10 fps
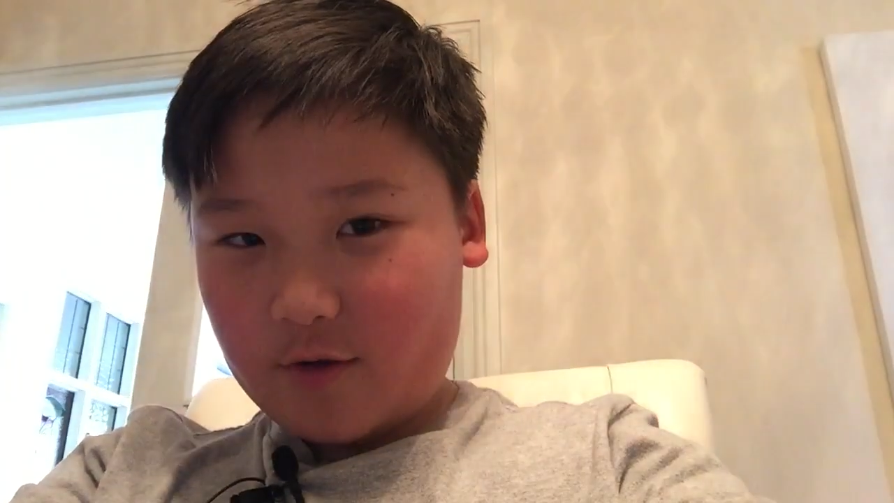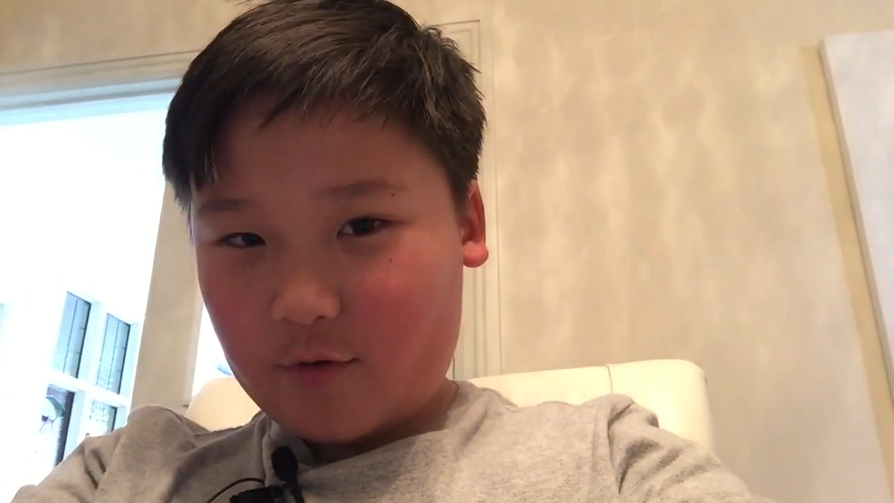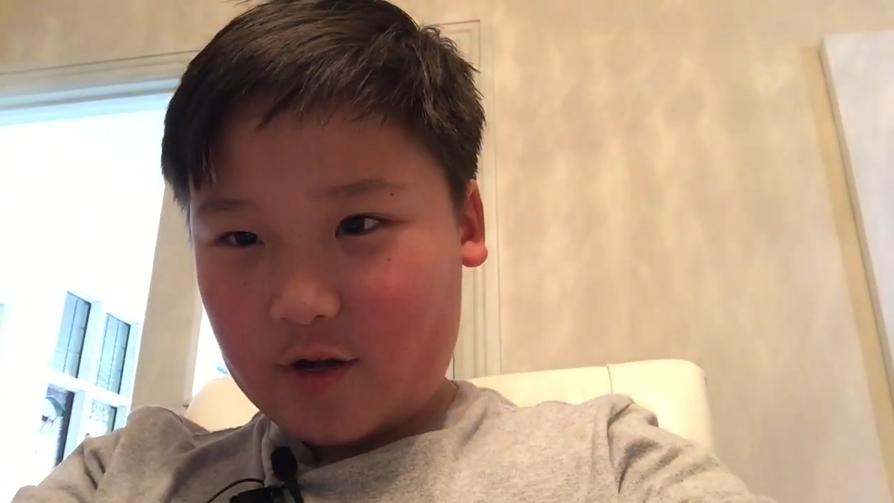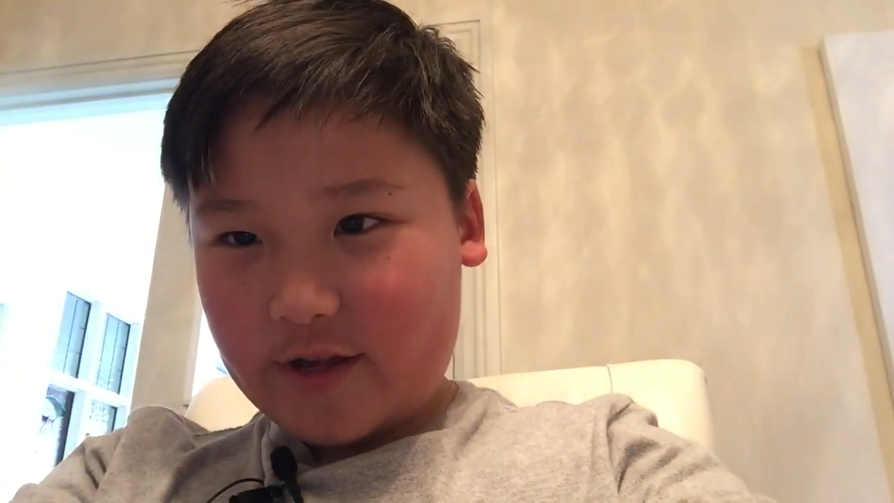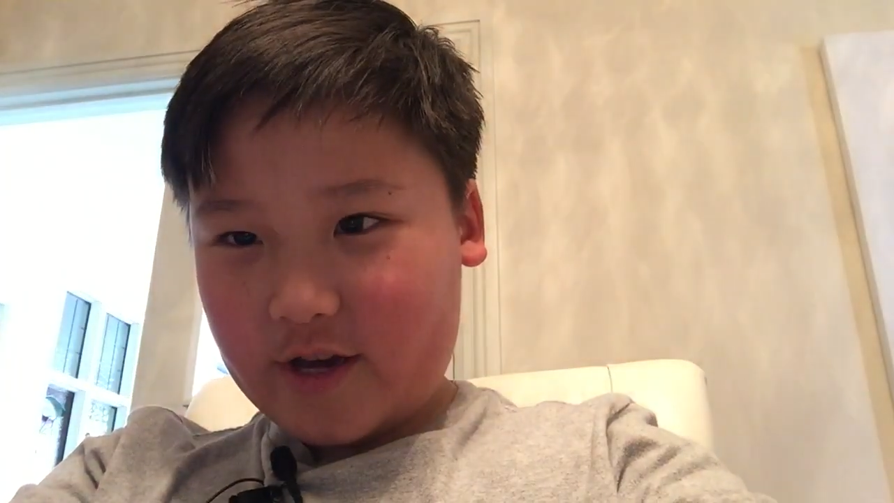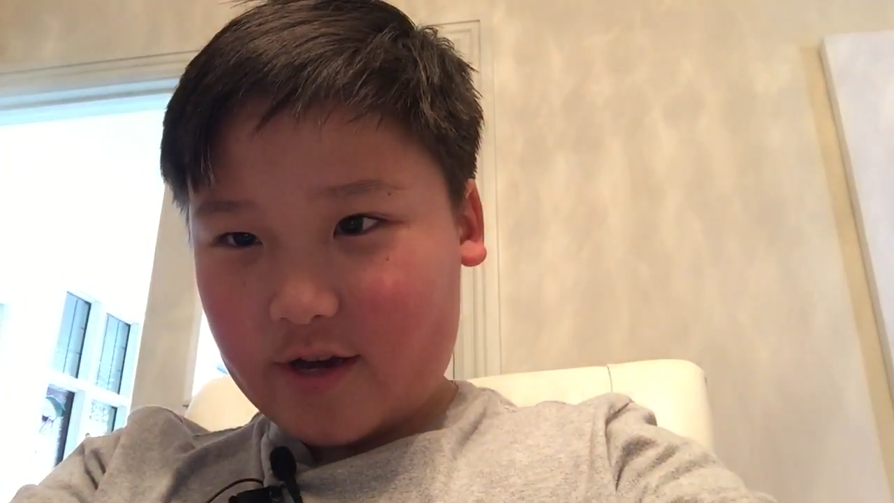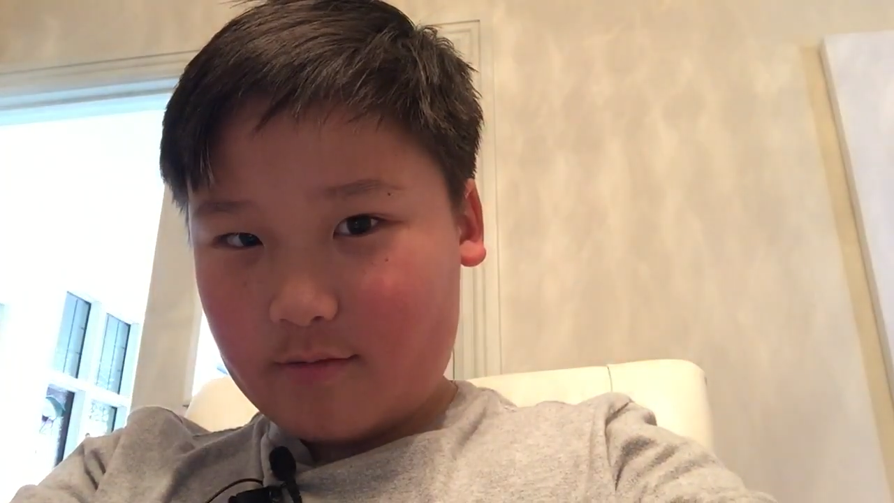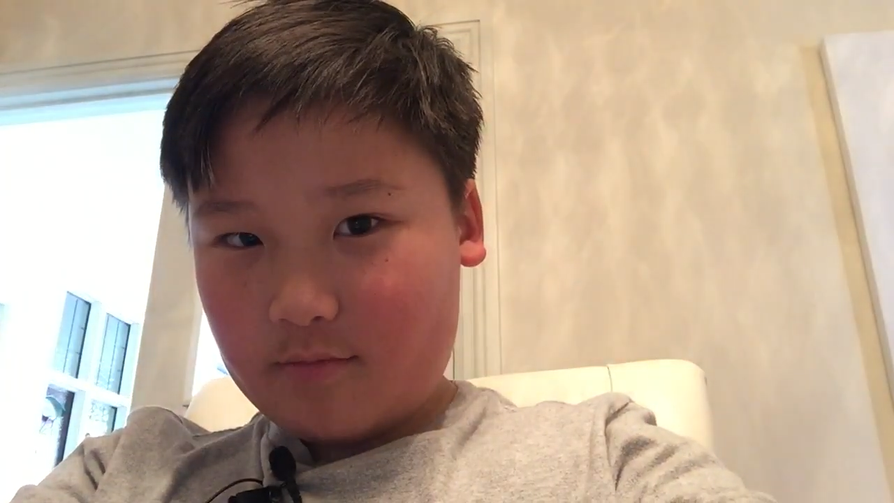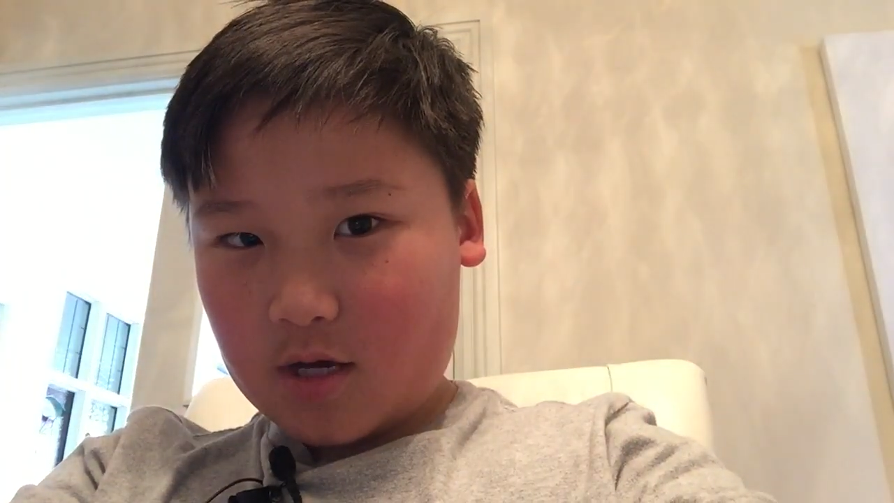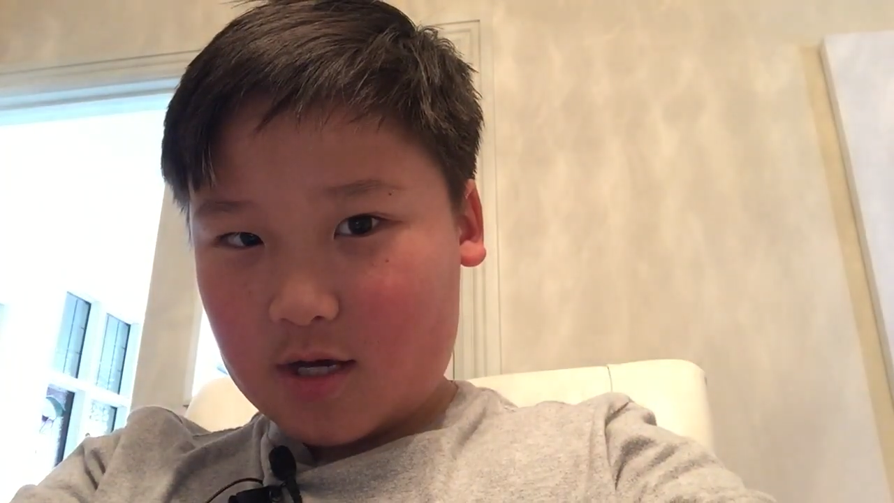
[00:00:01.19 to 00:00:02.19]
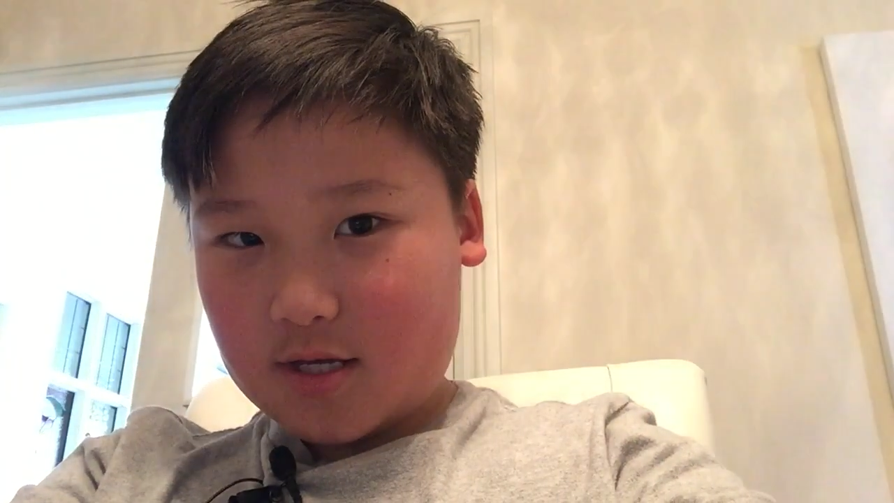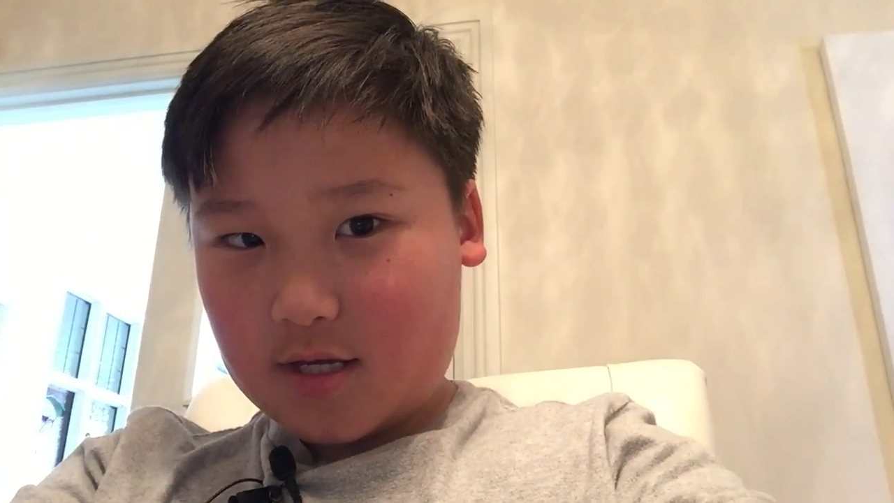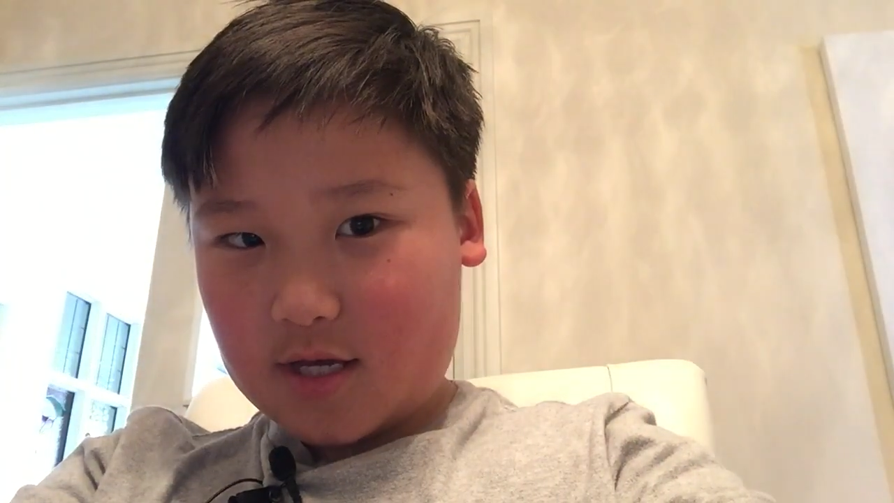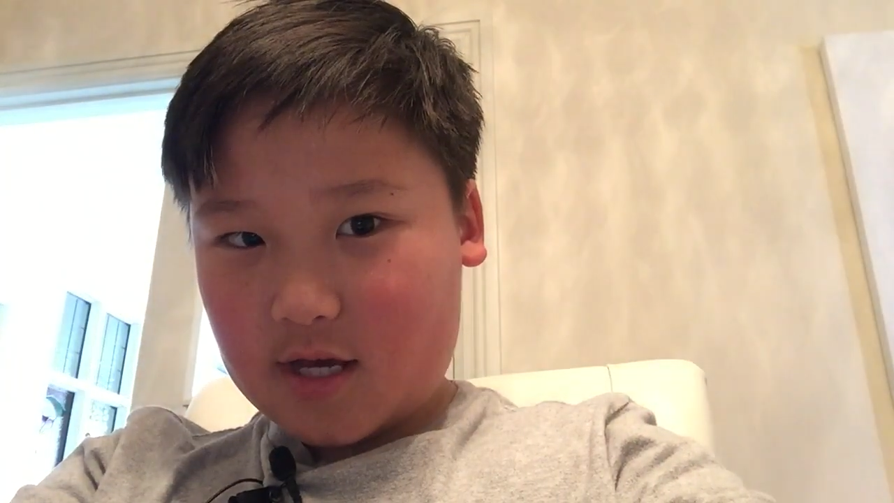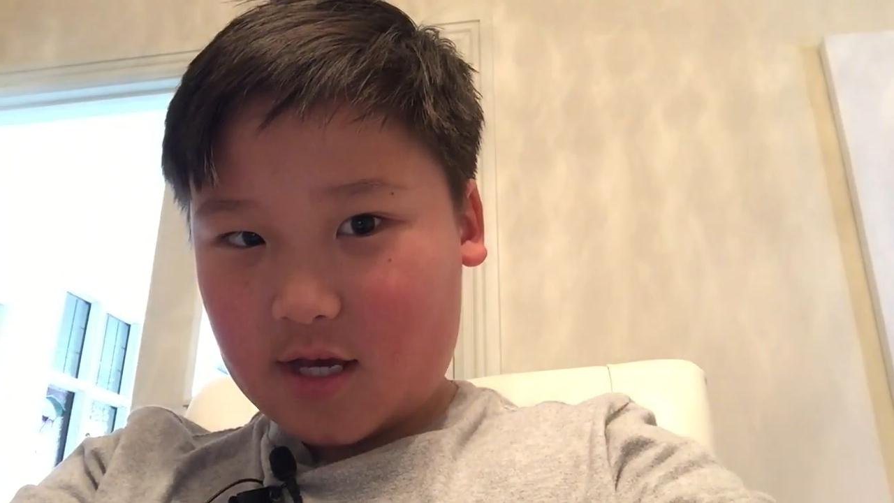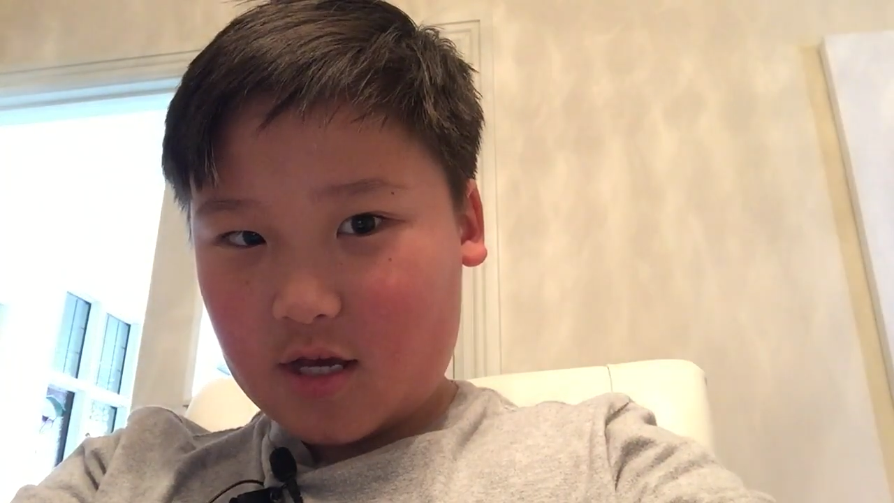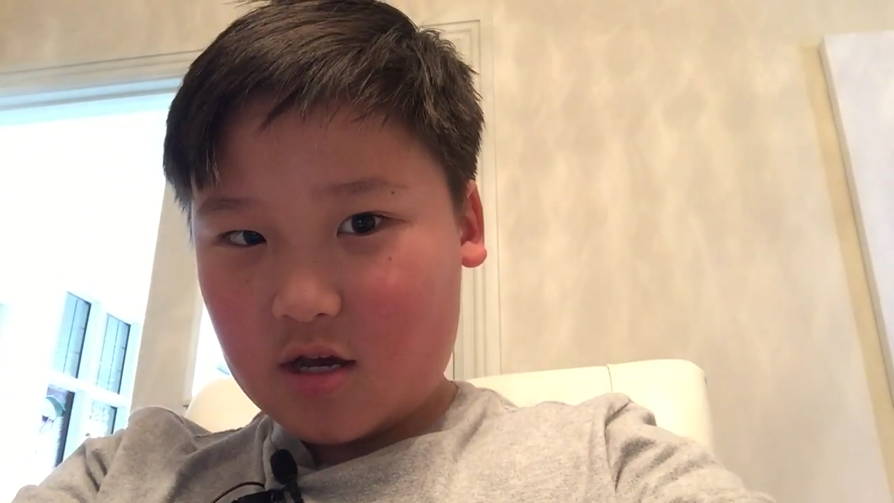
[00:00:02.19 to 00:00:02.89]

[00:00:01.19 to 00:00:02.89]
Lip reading: William, and today